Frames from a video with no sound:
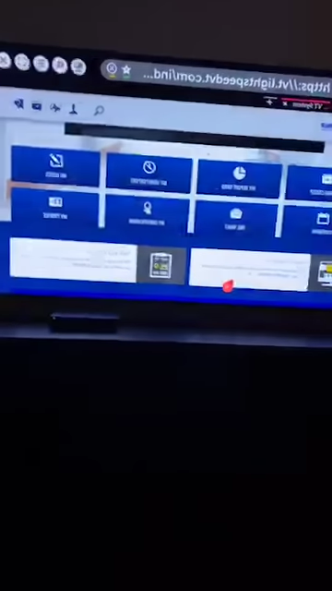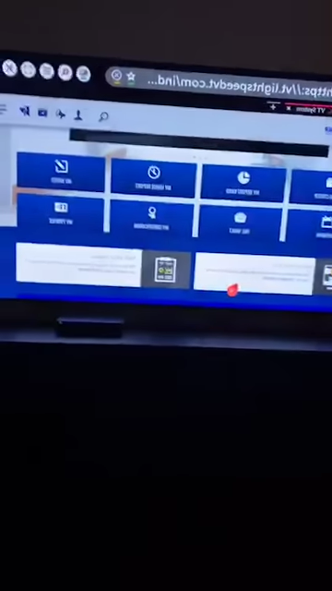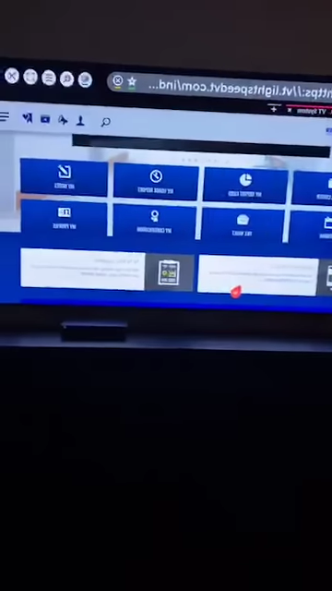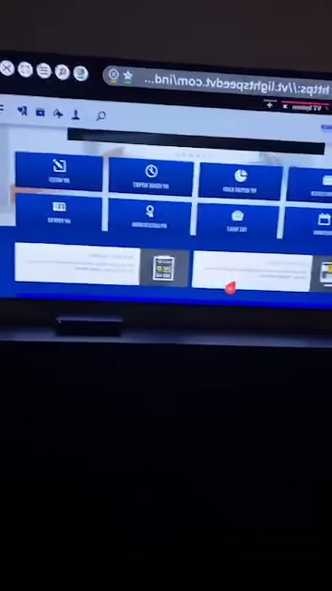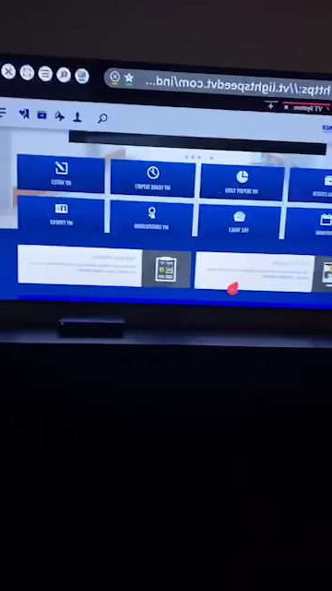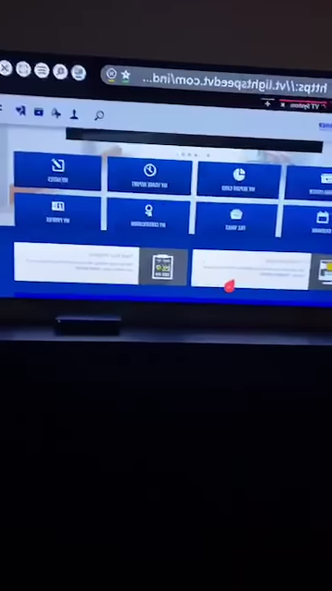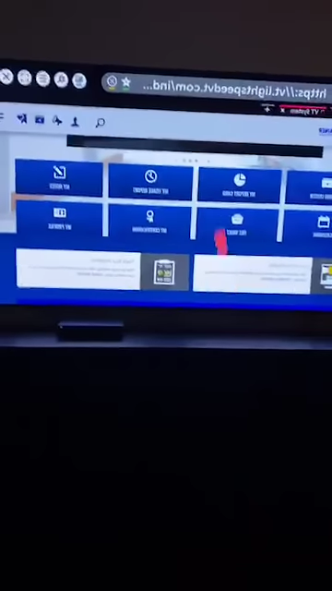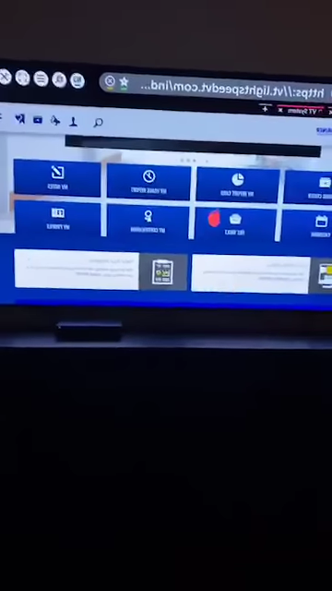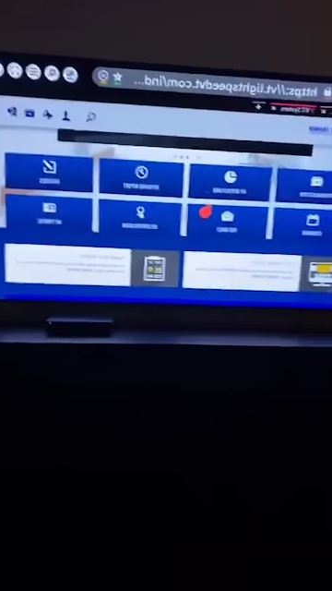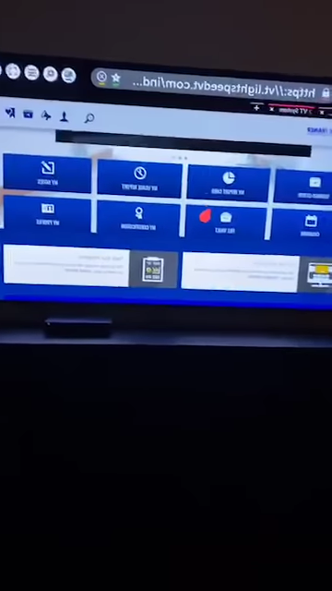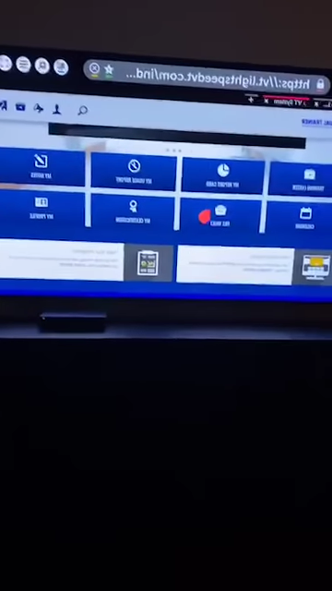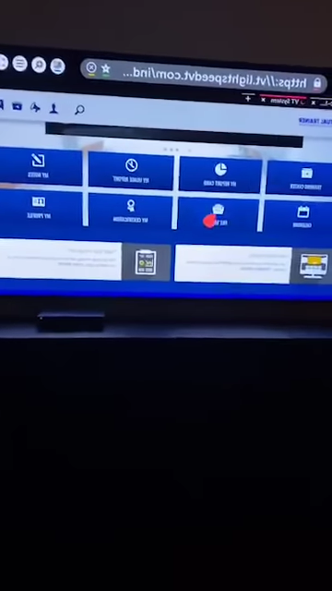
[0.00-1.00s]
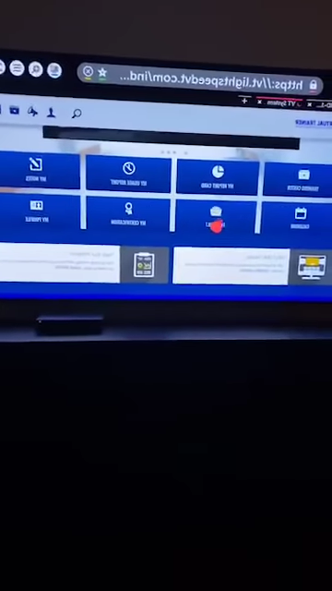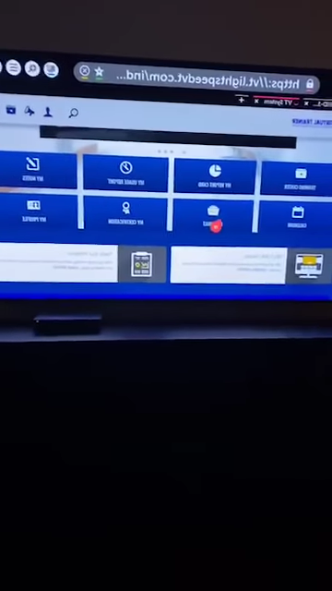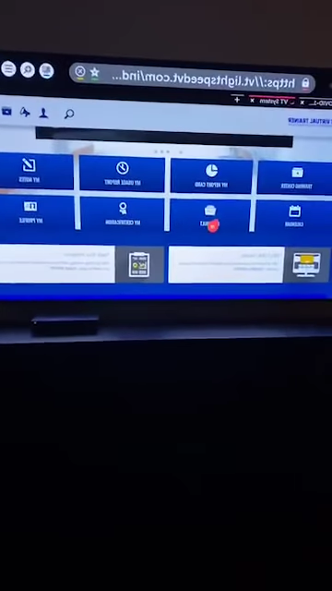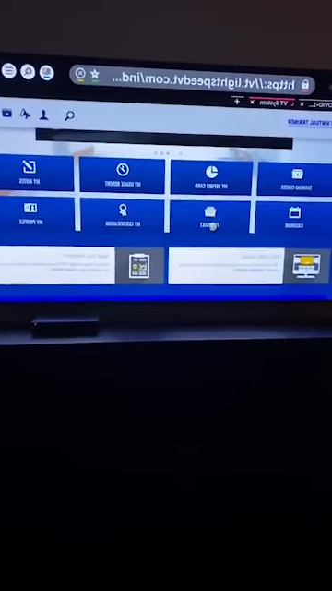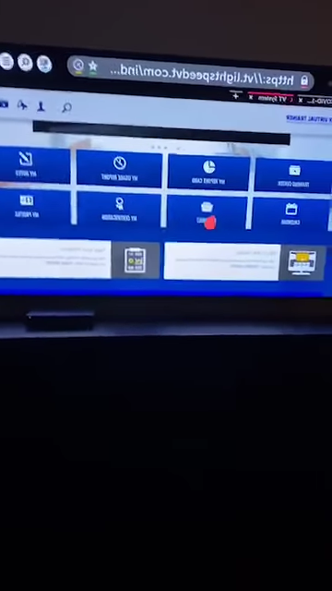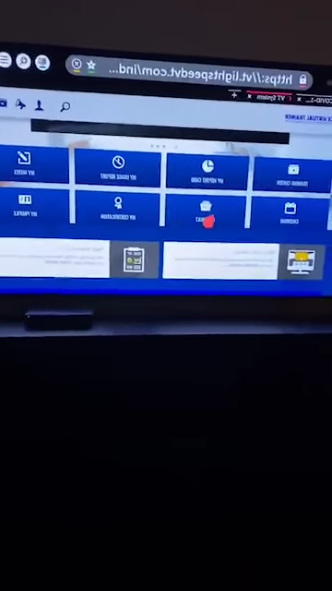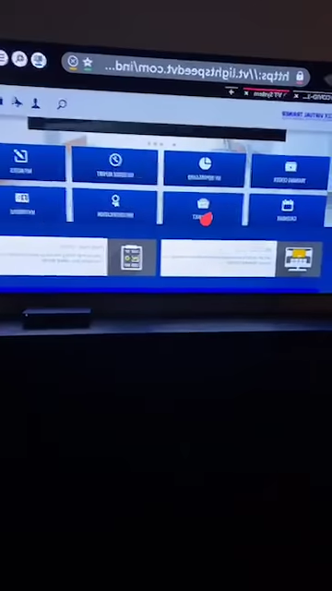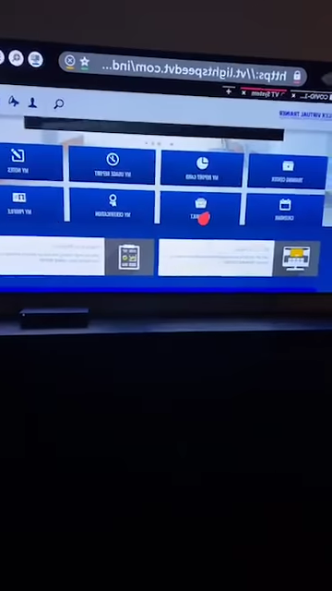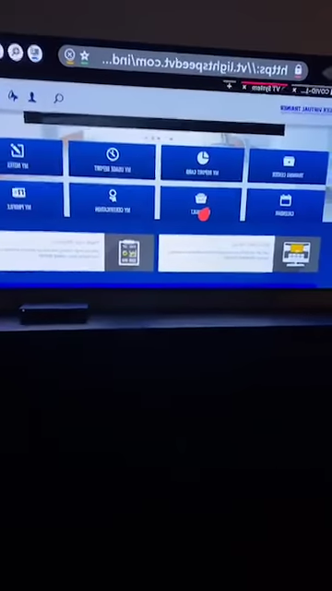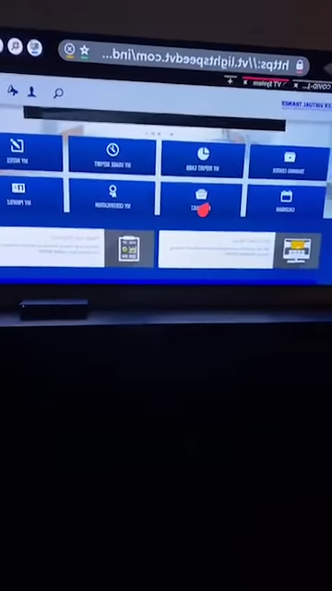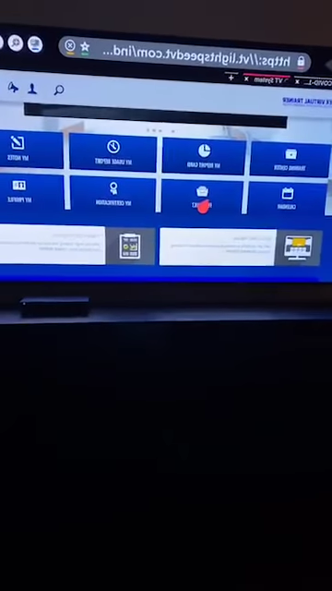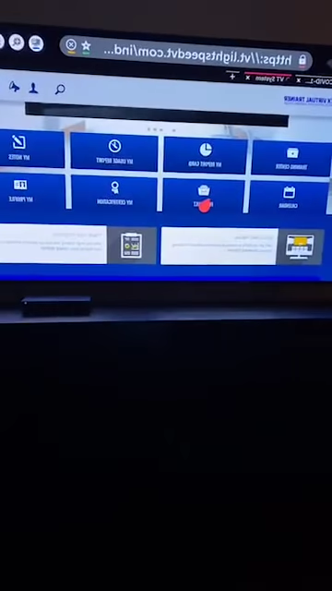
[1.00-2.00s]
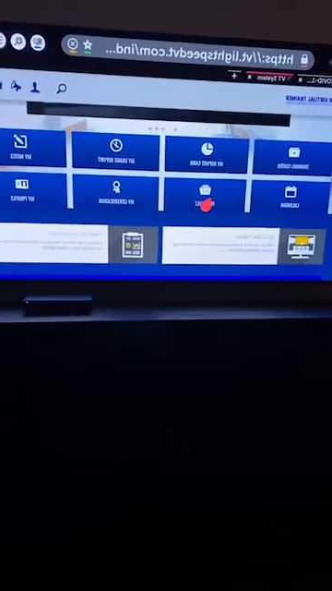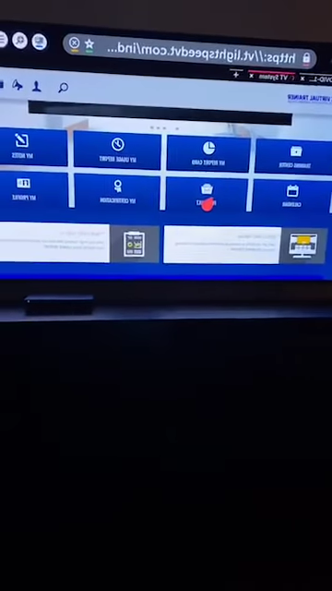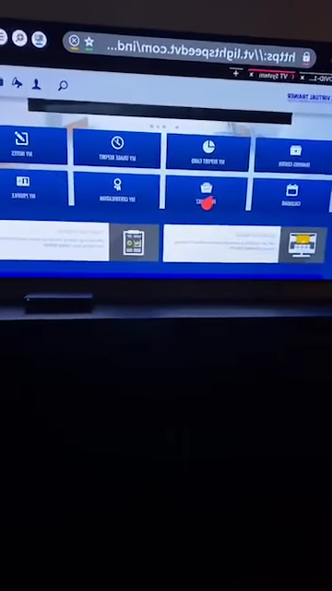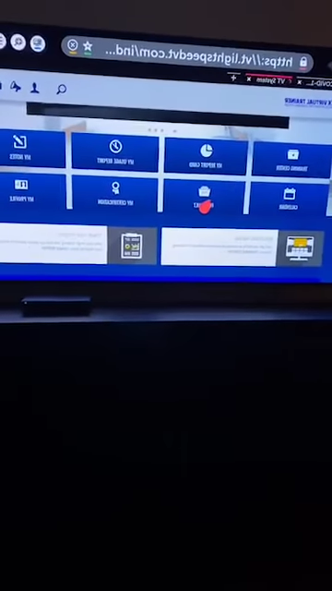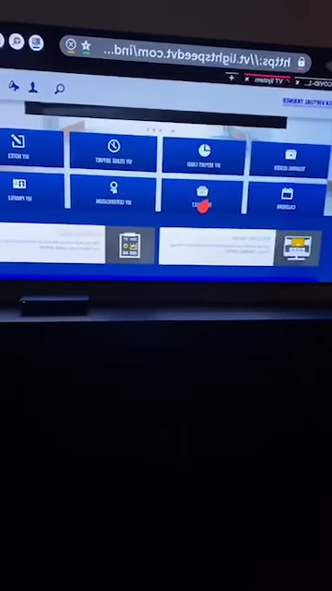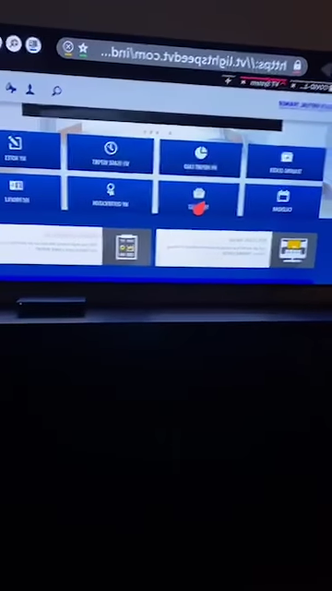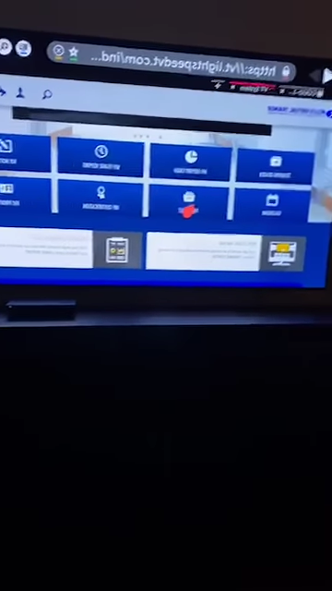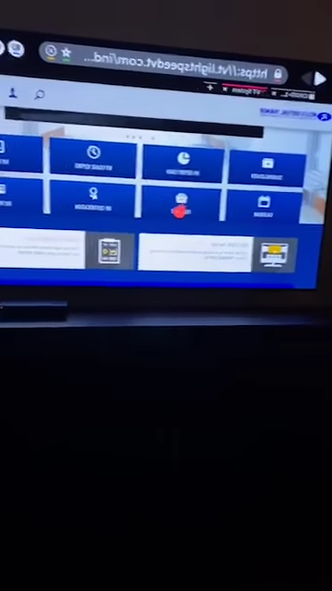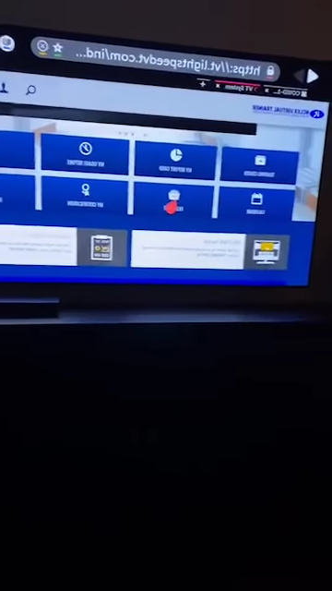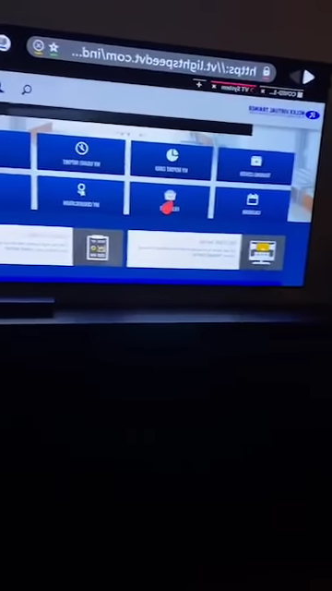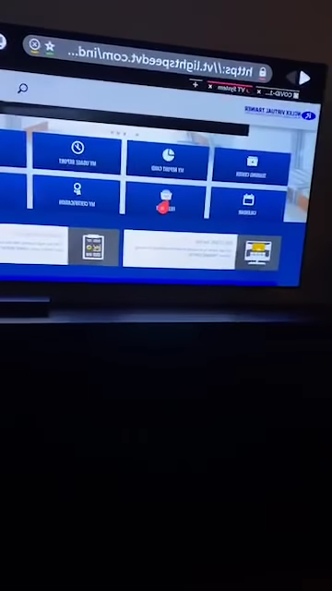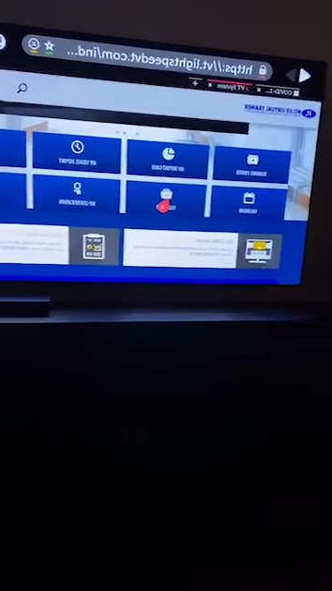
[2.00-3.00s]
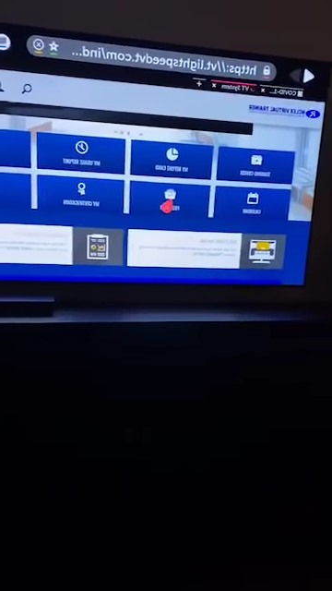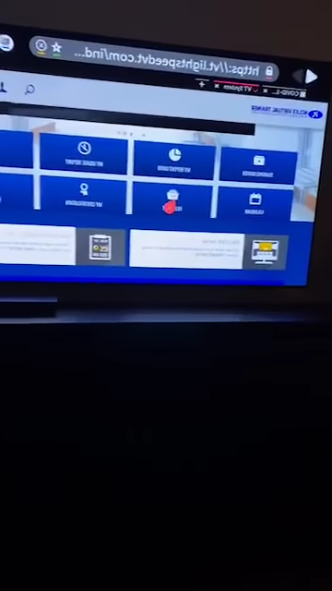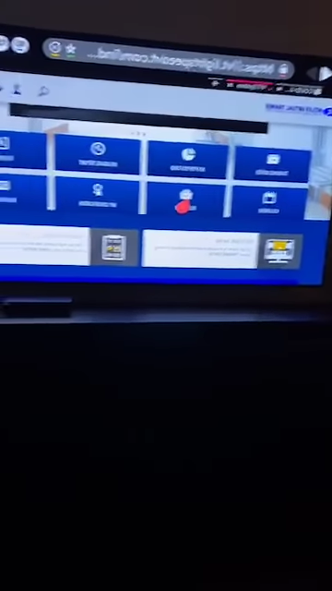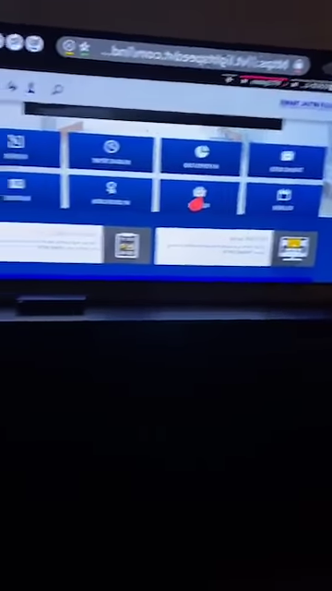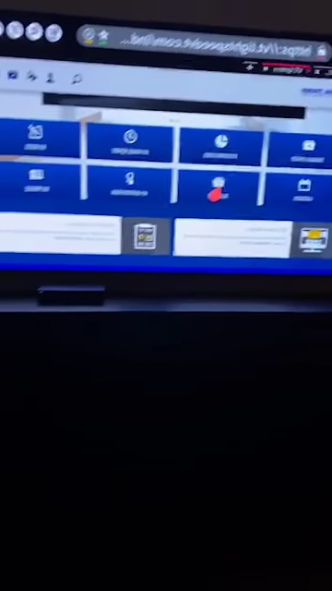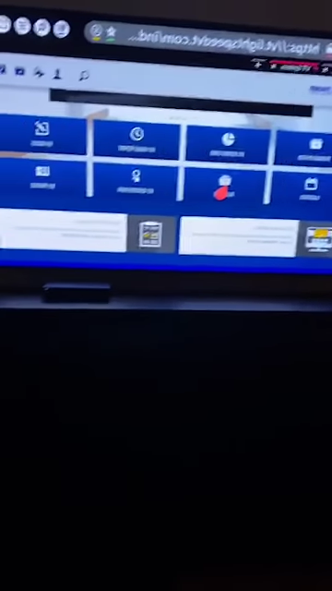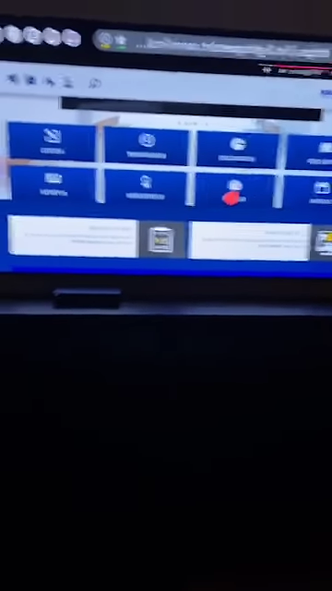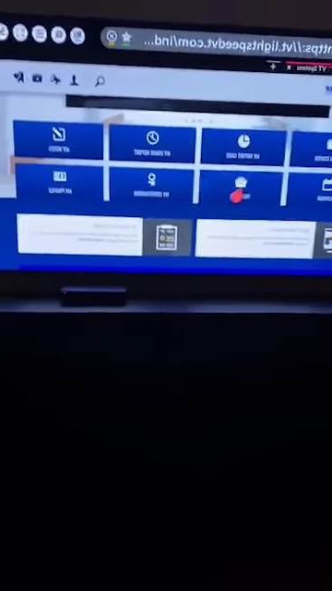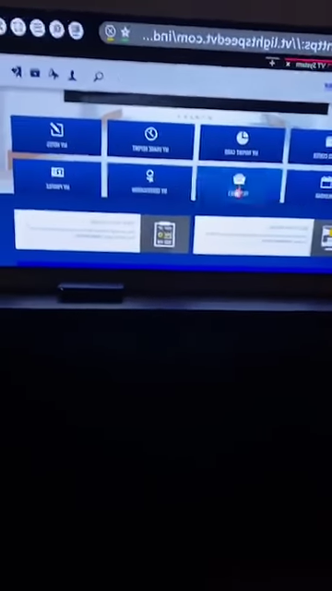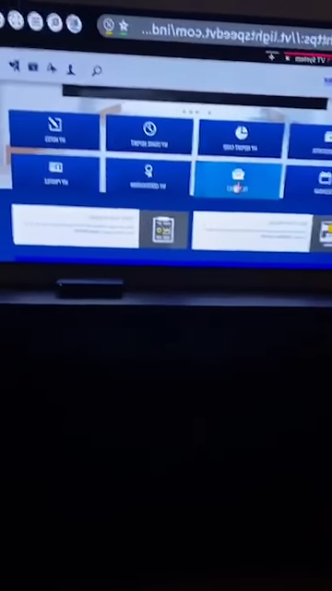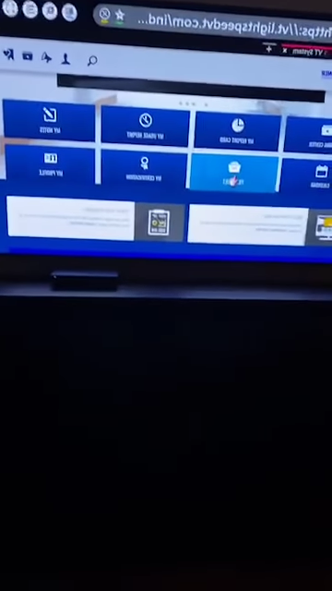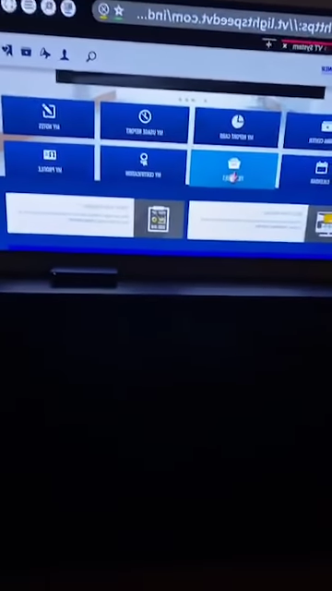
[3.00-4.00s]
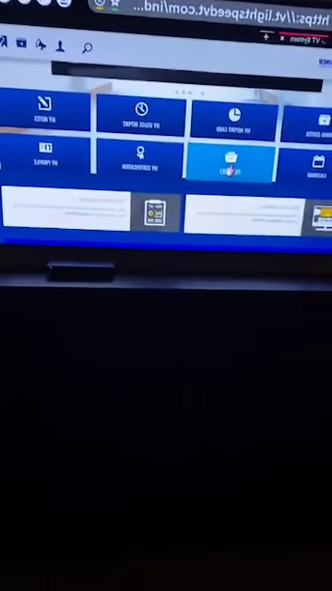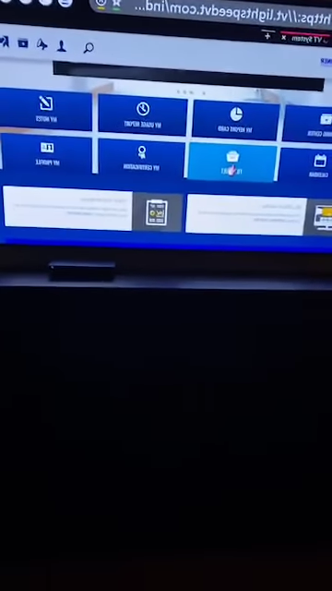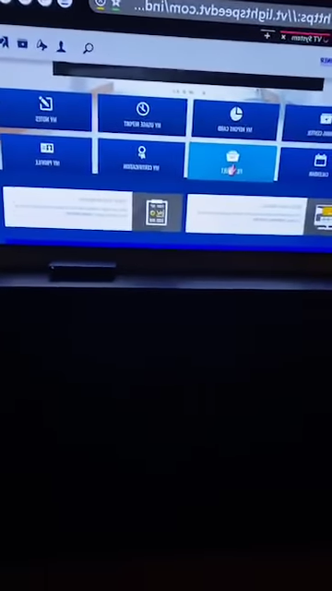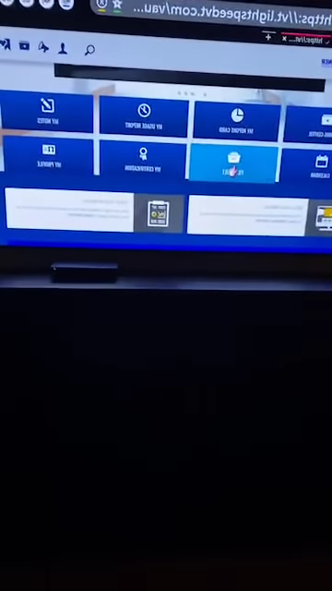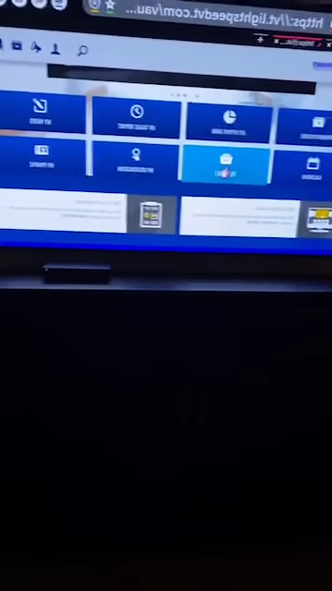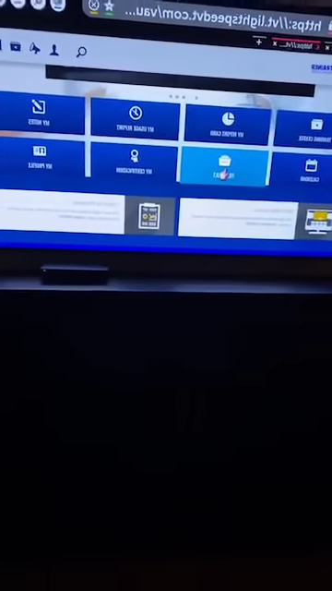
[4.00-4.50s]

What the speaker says: [unreadable: no face in view]